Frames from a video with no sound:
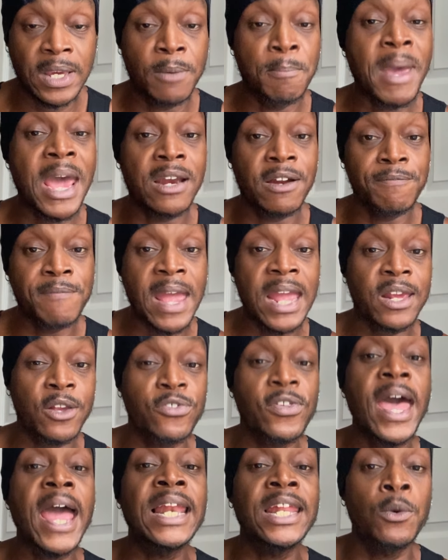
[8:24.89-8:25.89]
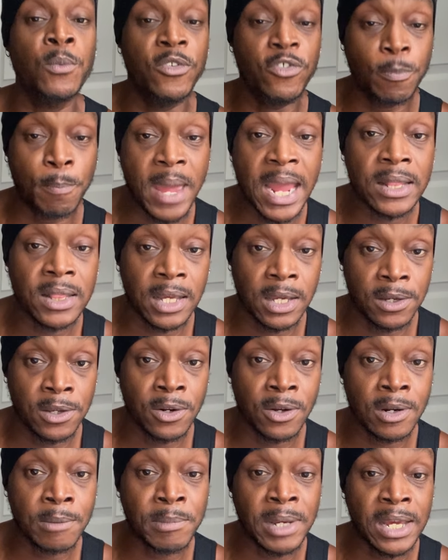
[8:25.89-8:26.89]
As a matter of fact, it's highly respected, you know
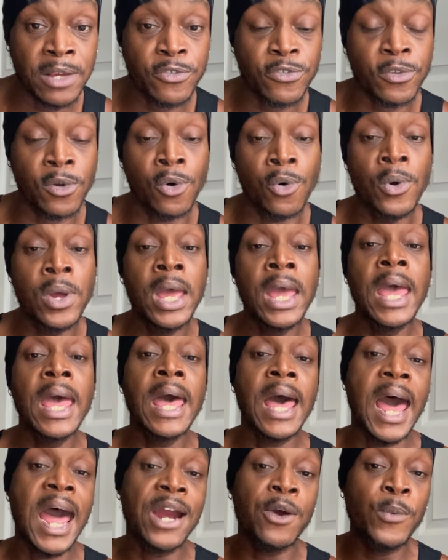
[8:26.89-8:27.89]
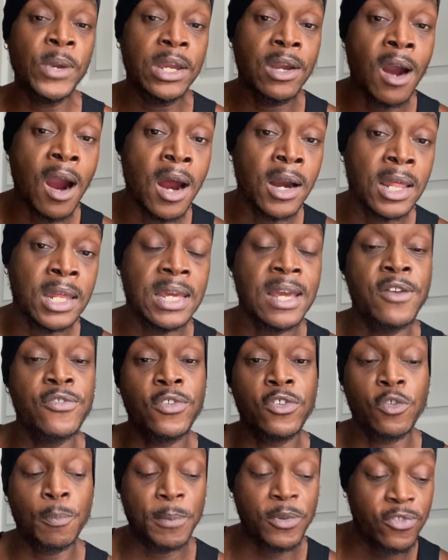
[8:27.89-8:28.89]
what I mean? So I regard it as a
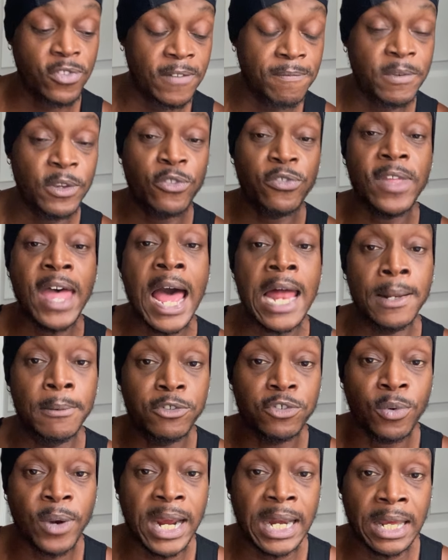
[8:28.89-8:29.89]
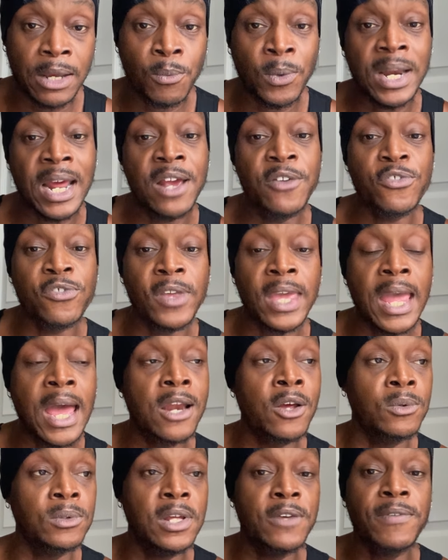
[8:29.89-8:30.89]
specific style of training. When I say I
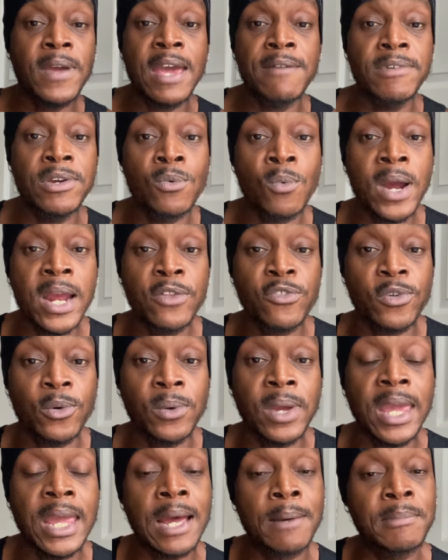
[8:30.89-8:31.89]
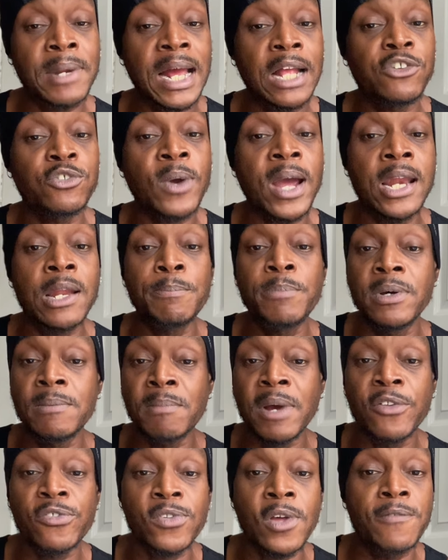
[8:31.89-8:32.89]
don't lift heavy weights, okay, I'm not trying to put
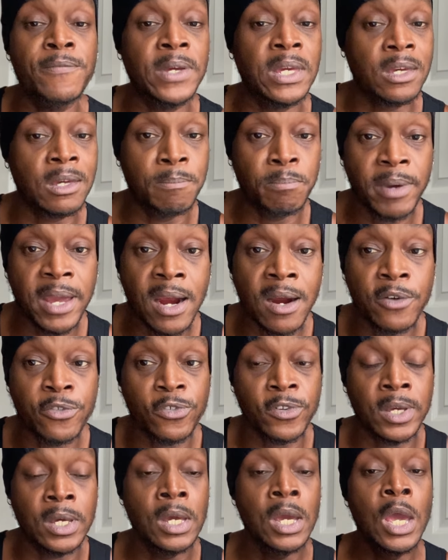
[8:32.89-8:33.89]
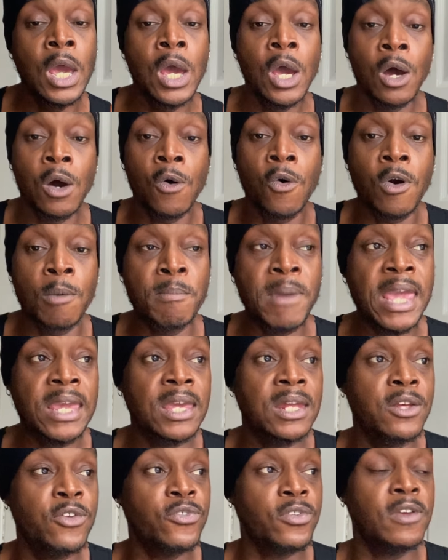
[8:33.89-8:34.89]
myself in comparison or make
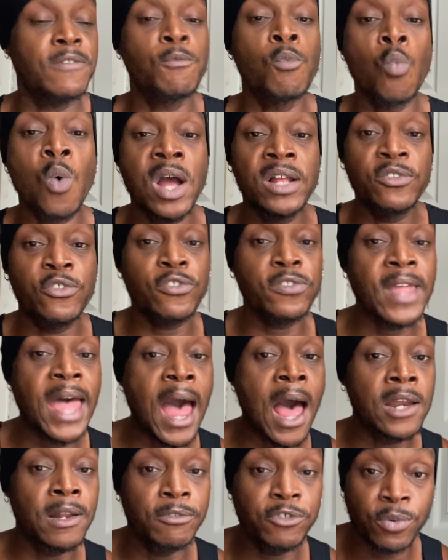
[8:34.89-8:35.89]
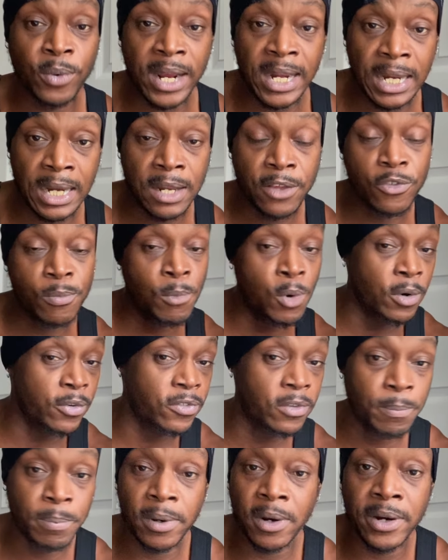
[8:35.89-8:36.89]
it as if one style of training is more
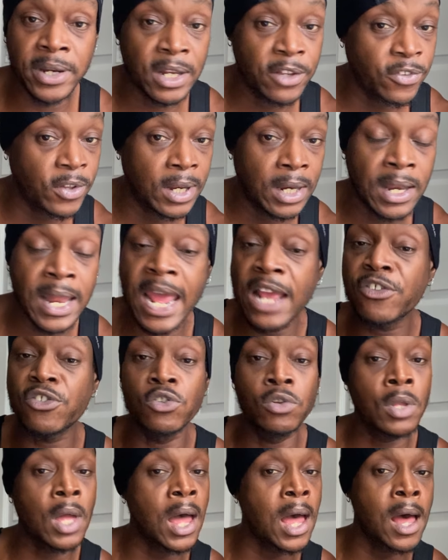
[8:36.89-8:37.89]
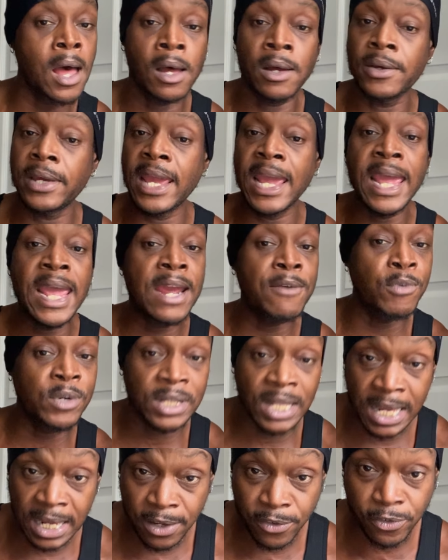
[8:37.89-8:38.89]
superior to the next. Nah,
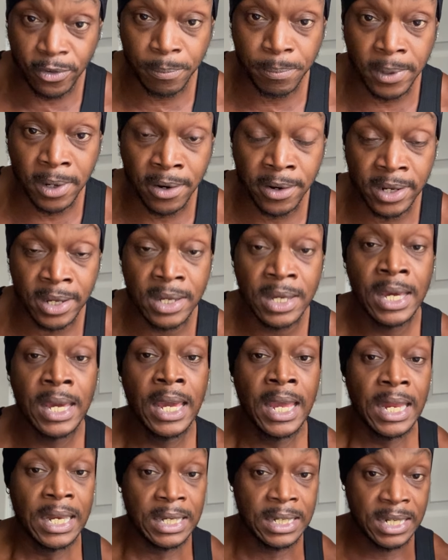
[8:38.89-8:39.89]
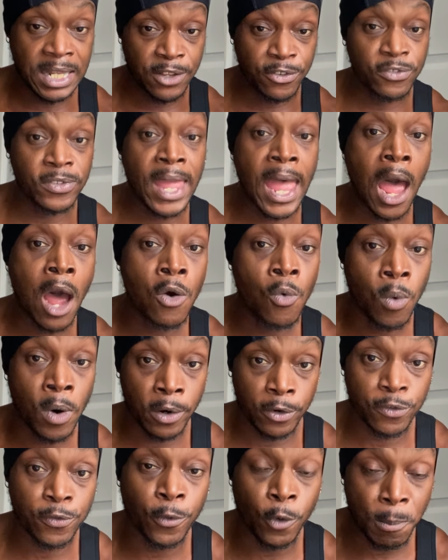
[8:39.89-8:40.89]
everything is superior. This style
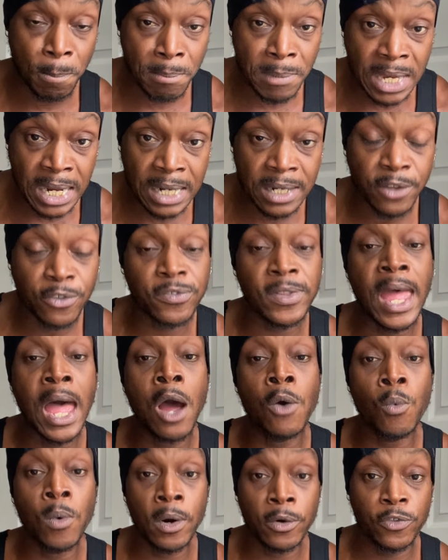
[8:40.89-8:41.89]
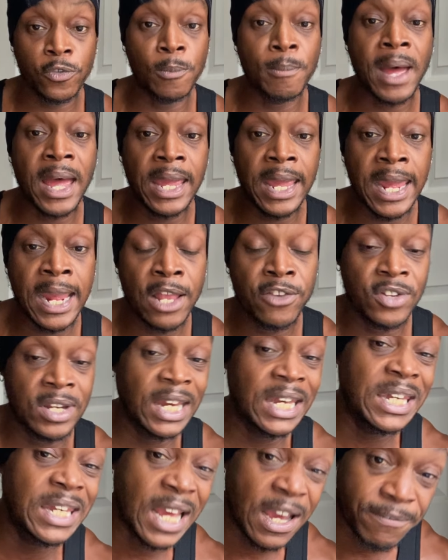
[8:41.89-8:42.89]
works for me. This style works for my age, and
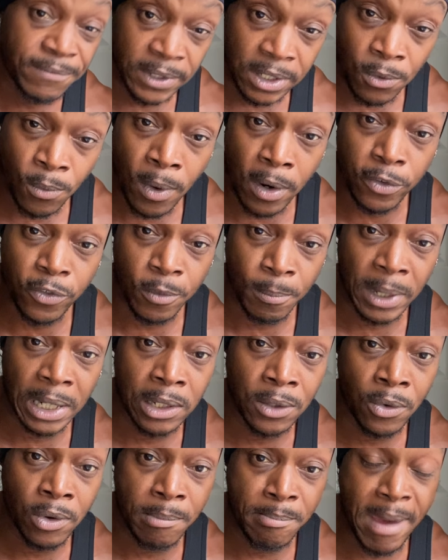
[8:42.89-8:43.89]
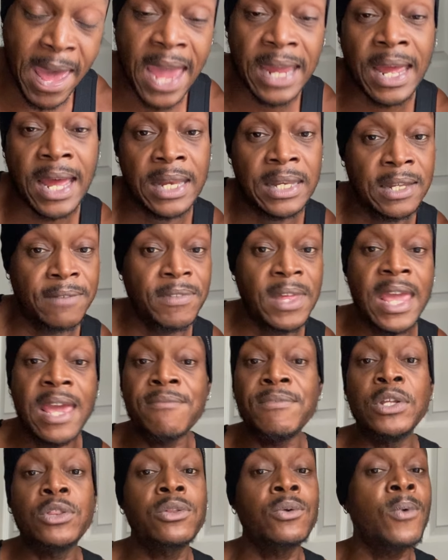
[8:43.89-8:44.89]
it definitely works for my lower back. I lift
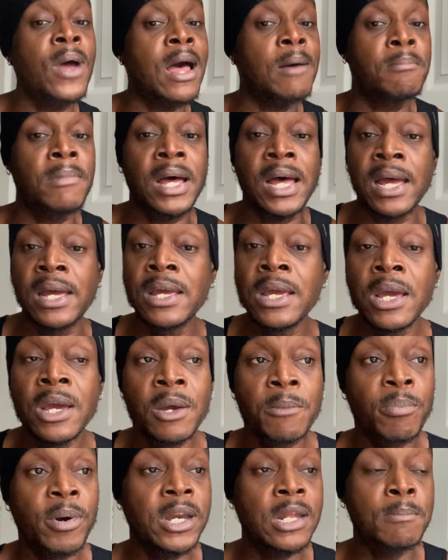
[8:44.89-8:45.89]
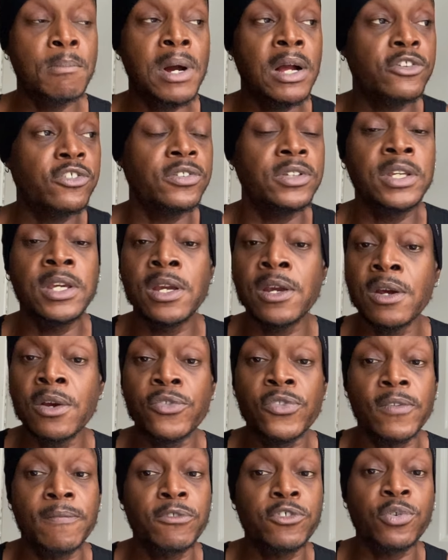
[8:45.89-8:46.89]
heavy throughout my pretty much
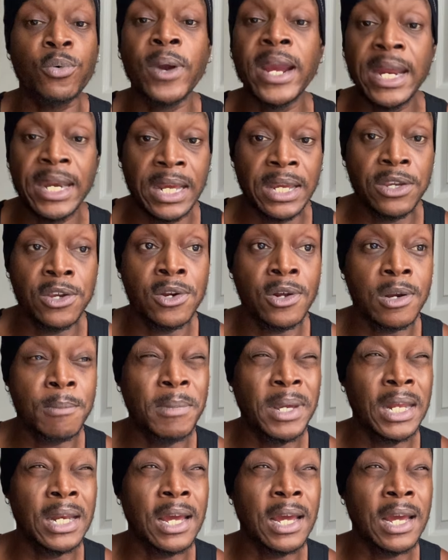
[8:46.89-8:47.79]
years of training, you know what I mean?